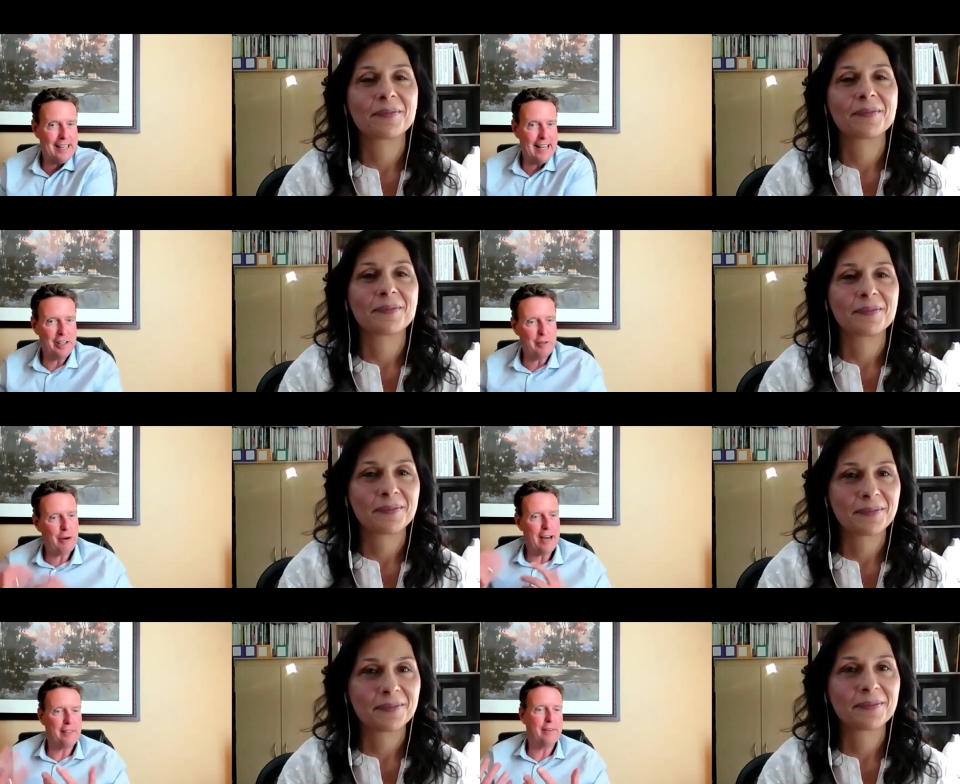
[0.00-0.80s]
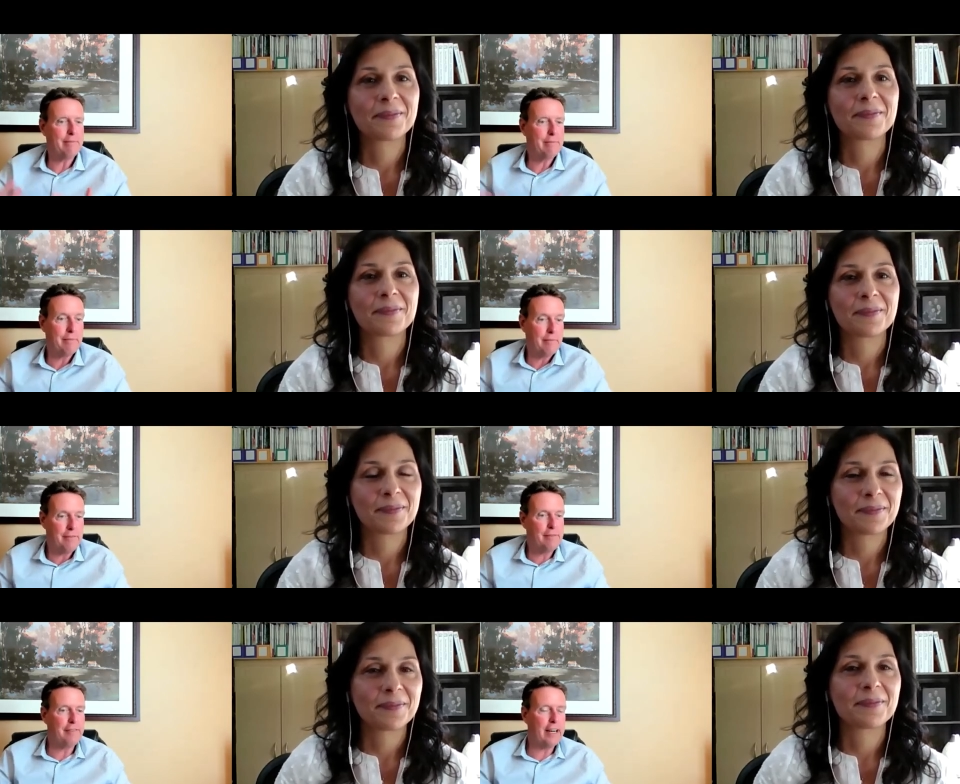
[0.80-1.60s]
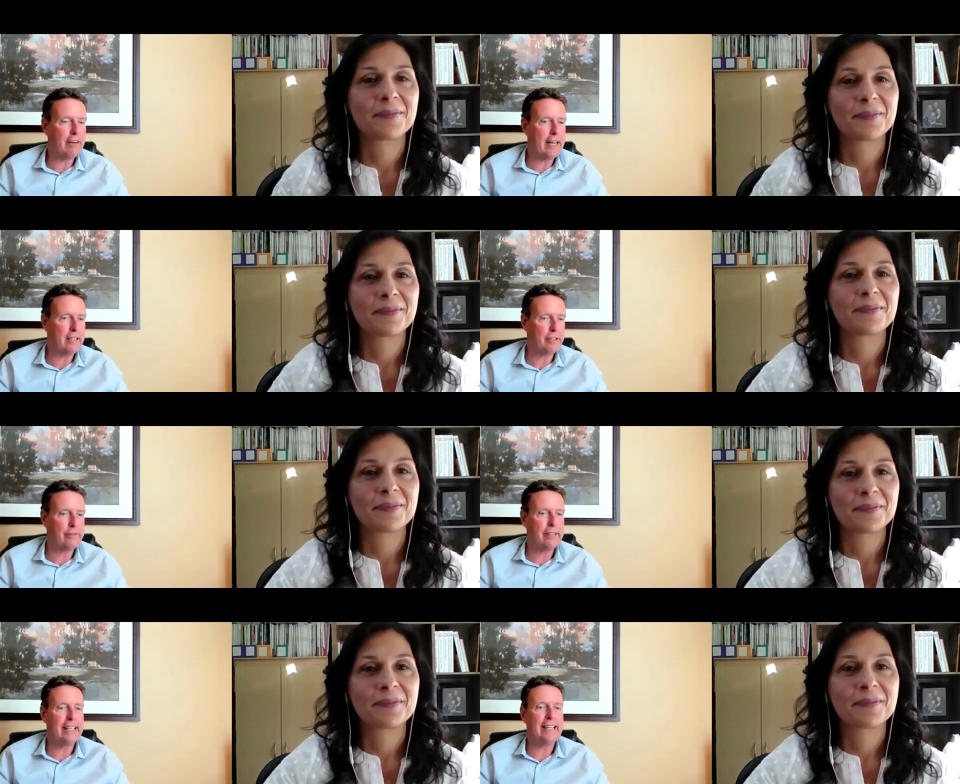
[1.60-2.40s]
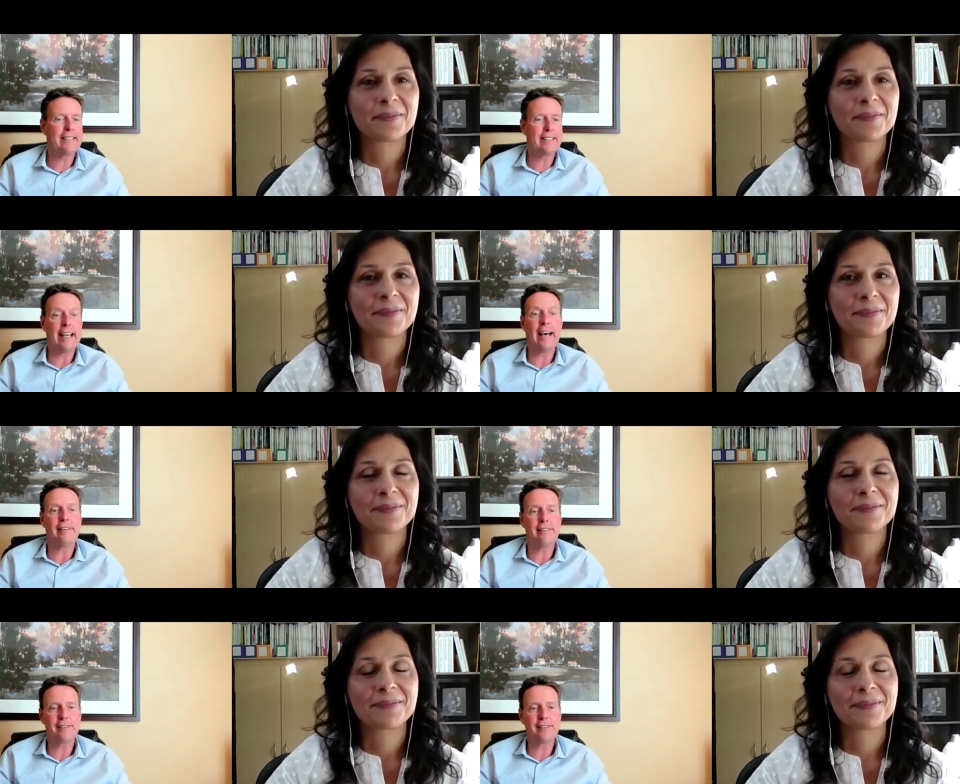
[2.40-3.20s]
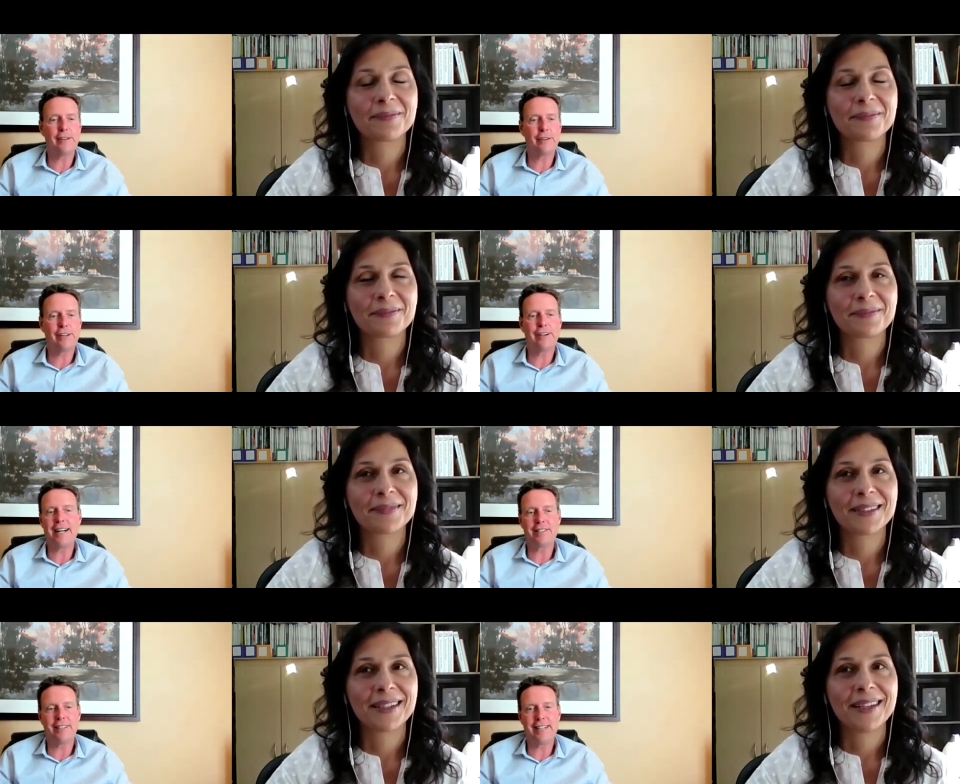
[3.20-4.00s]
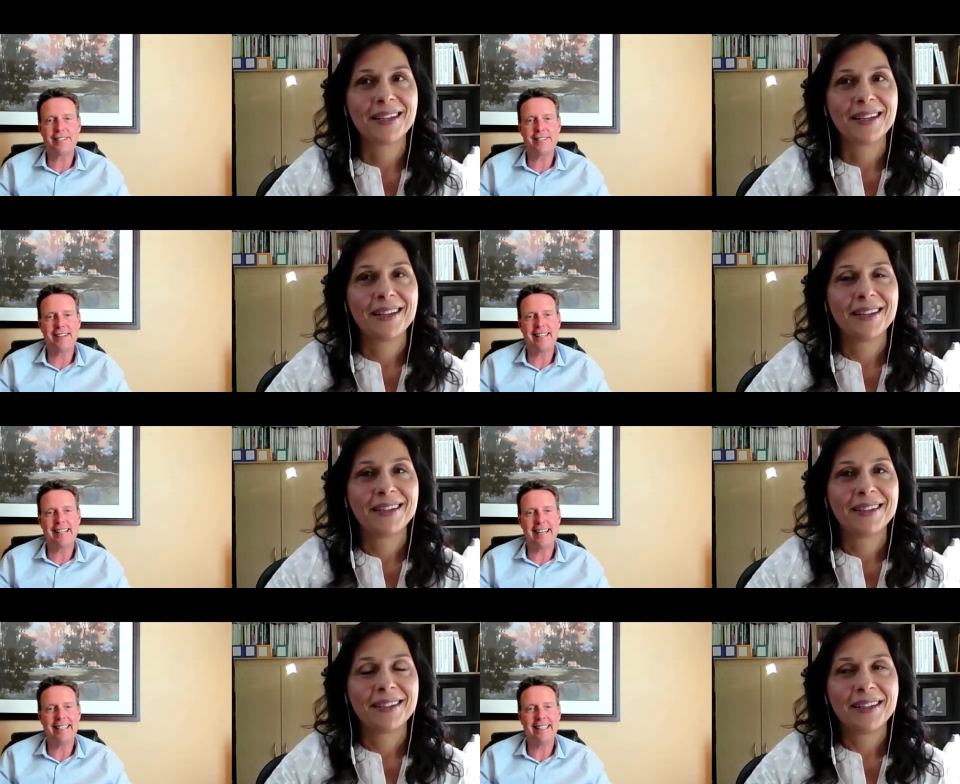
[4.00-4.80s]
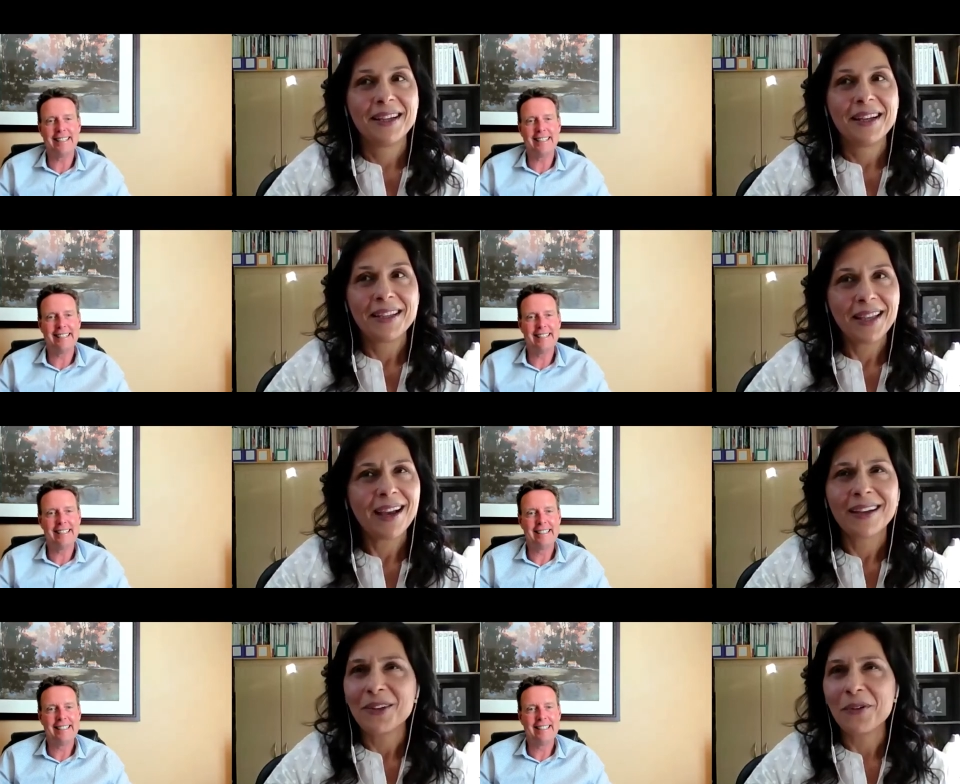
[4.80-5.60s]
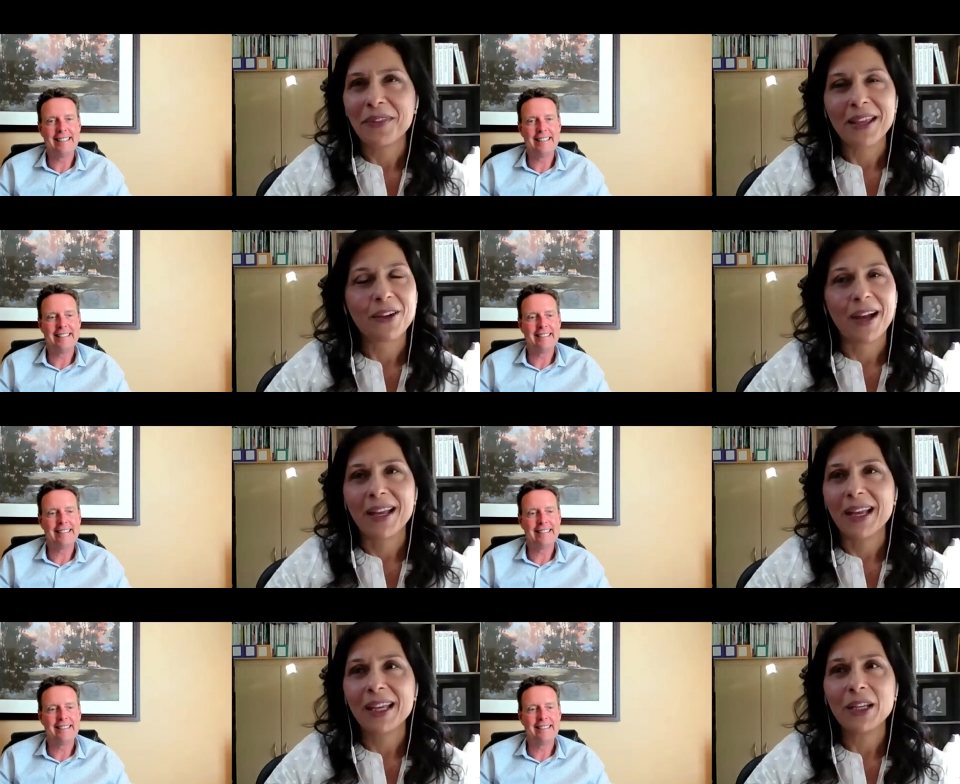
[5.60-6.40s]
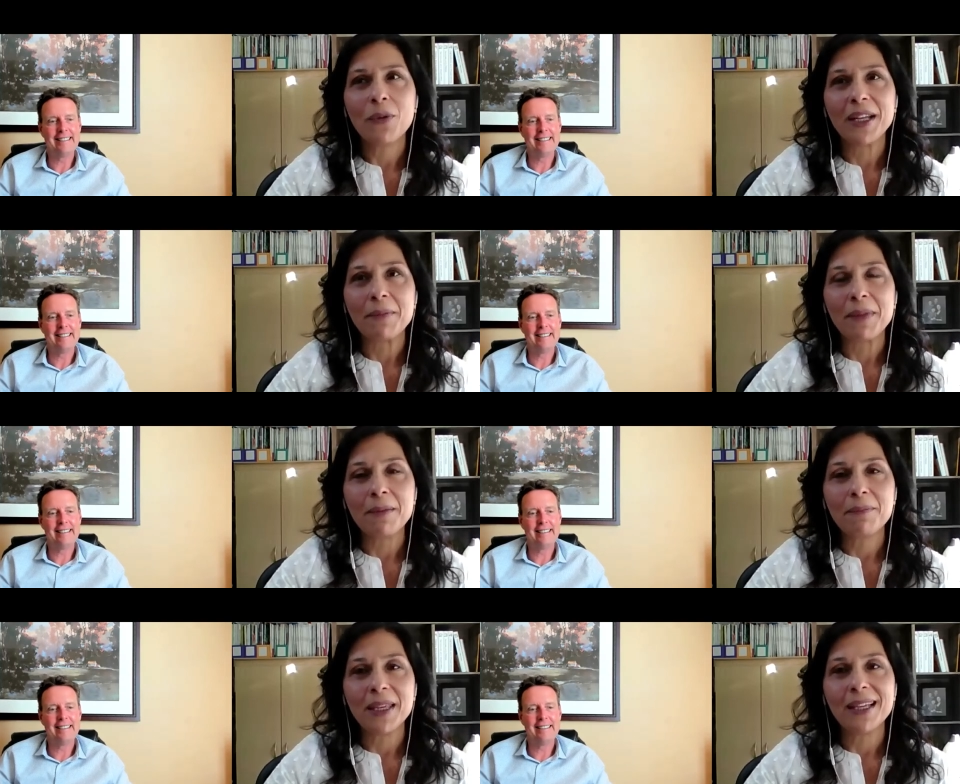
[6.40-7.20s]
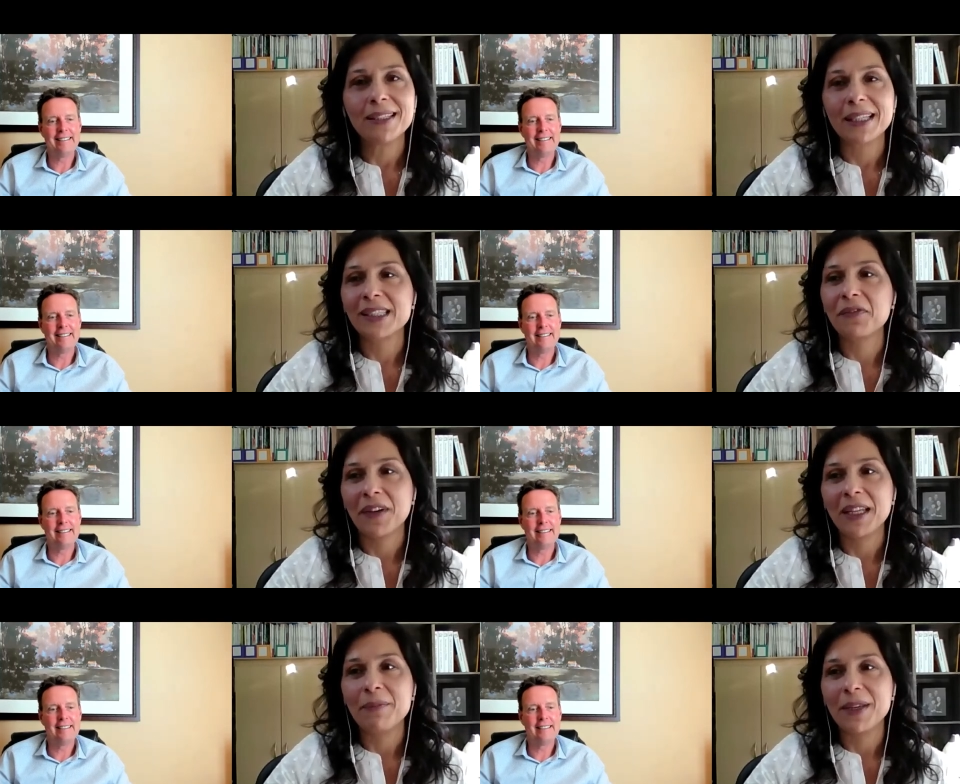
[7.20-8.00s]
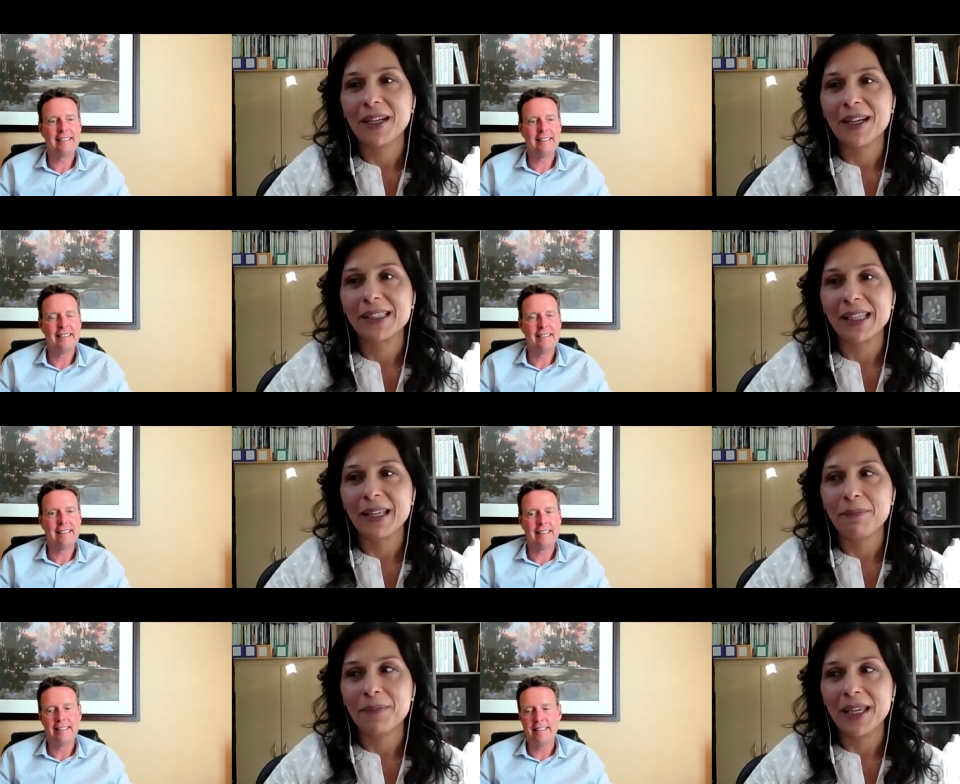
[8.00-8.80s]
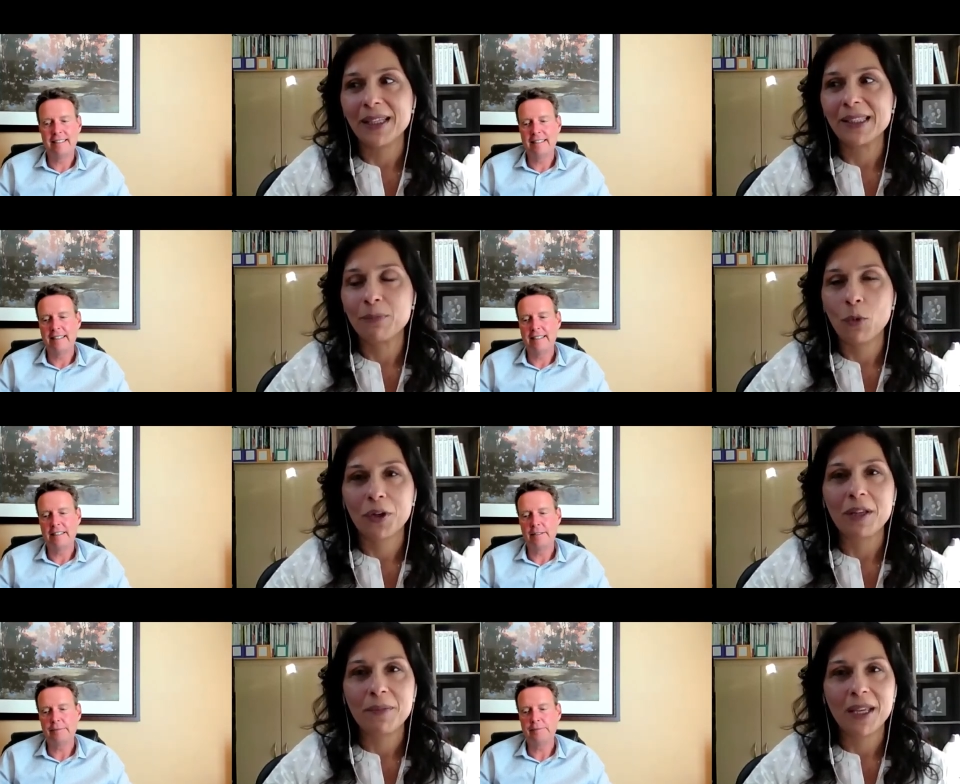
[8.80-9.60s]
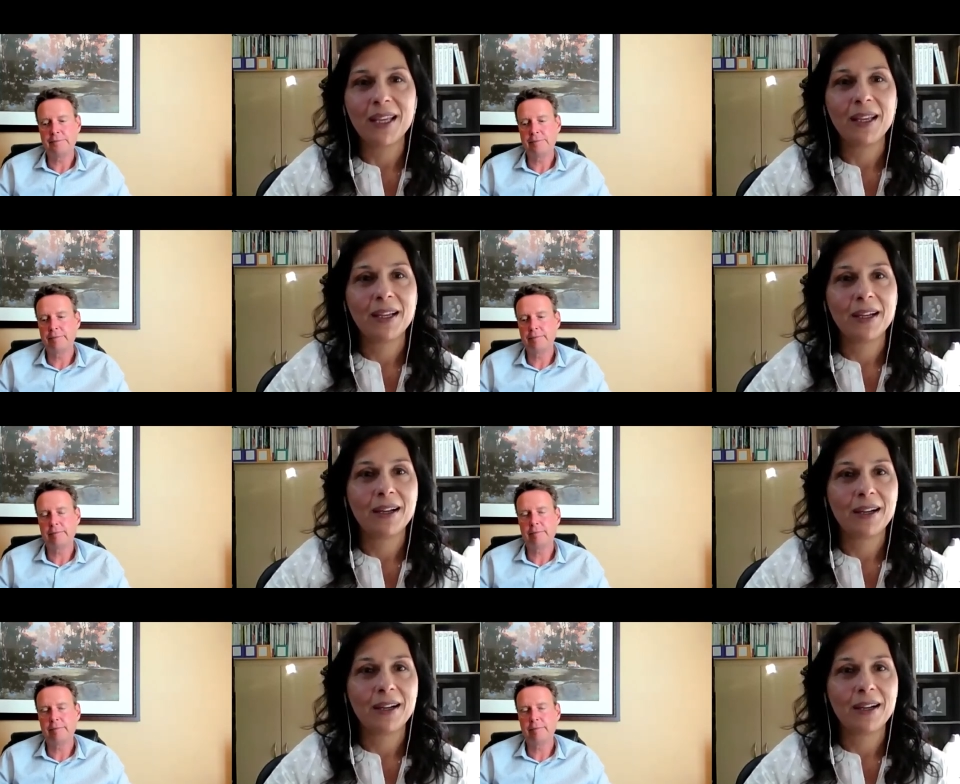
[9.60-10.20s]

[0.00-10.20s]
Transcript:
Speaker 1: And you brought them very eloquently together. So congratulations on that.
Speaker 2: Yeah, no, thank you. I, you know what it it means. It's funny because it means more to me